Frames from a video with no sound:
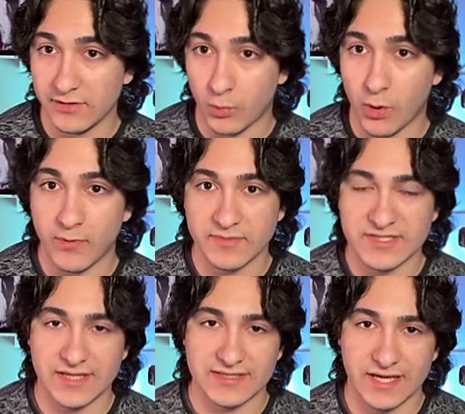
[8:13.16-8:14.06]
the warm-up
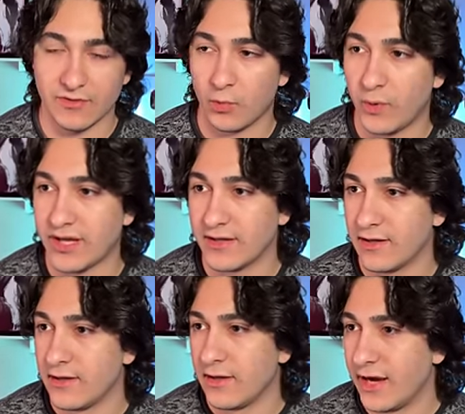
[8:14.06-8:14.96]
sets and the weight
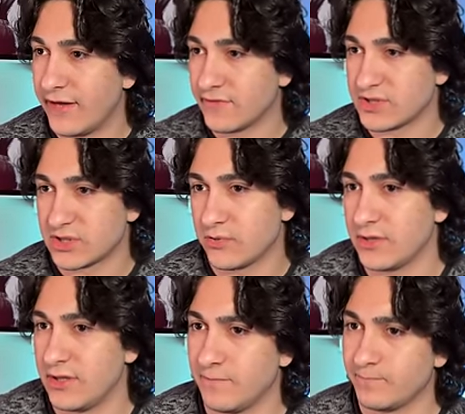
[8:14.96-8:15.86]
on the
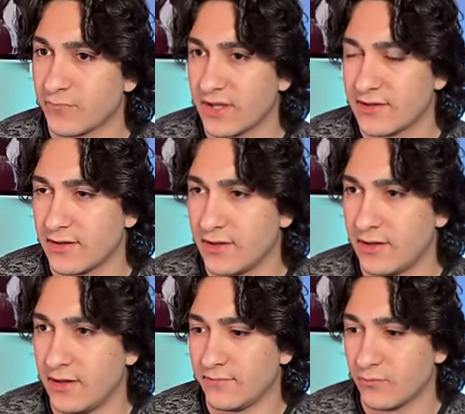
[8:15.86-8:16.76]
screen
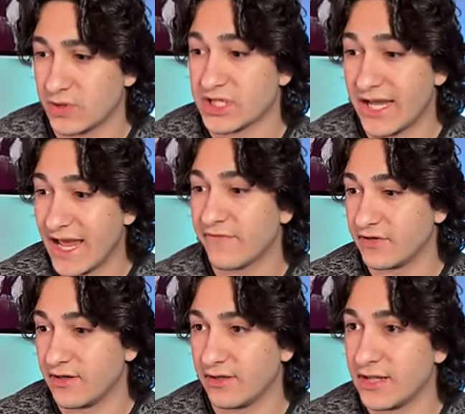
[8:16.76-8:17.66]
um, which I
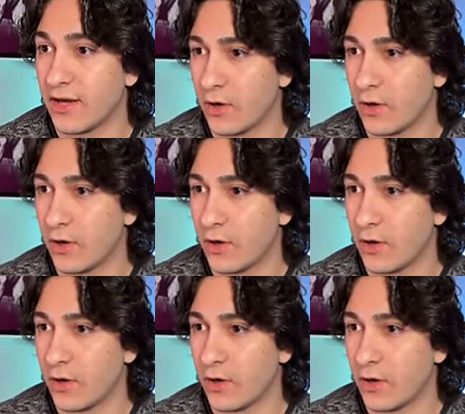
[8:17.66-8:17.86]
haven't done yet.